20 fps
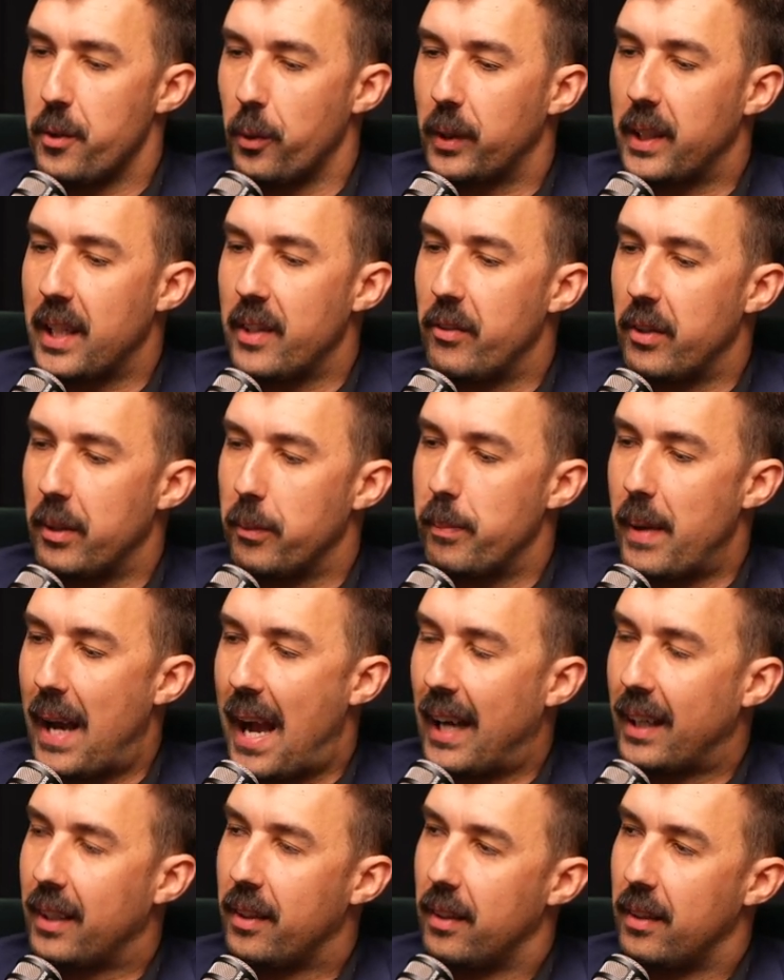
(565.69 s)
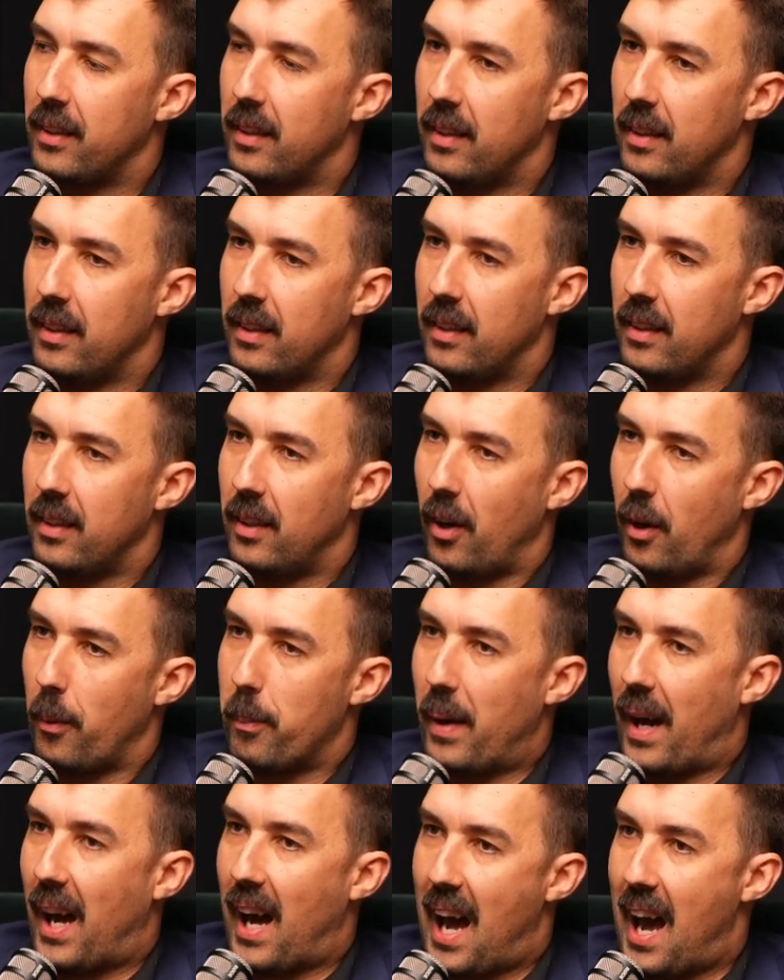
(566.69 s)
You're giving back
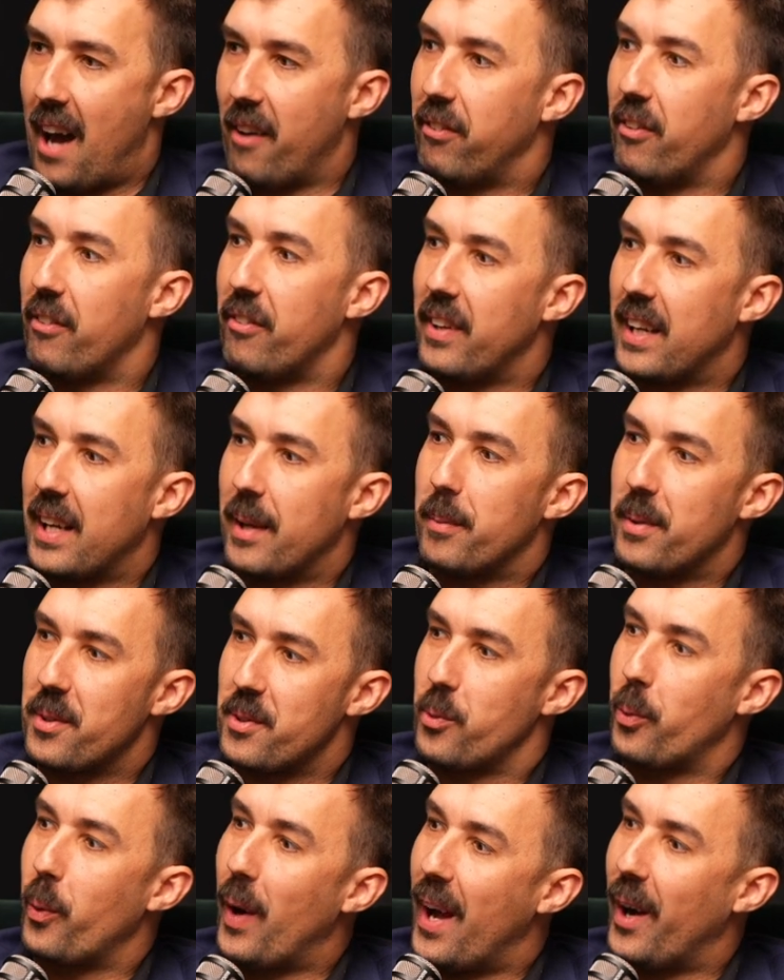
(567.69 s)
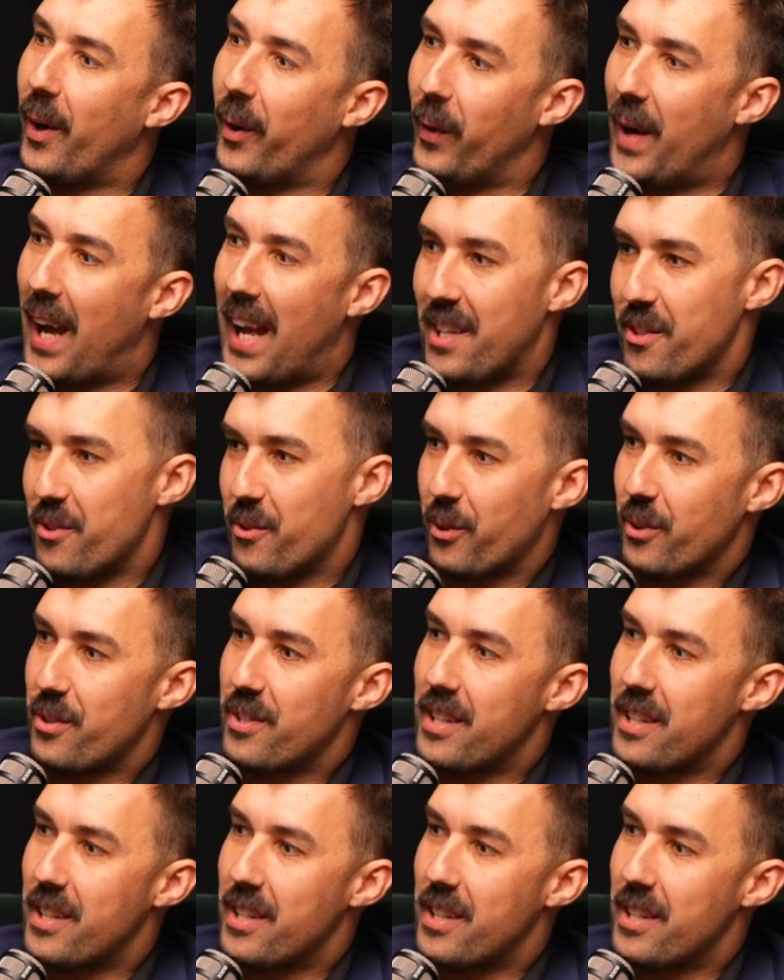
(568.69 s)
on behalf of him as well as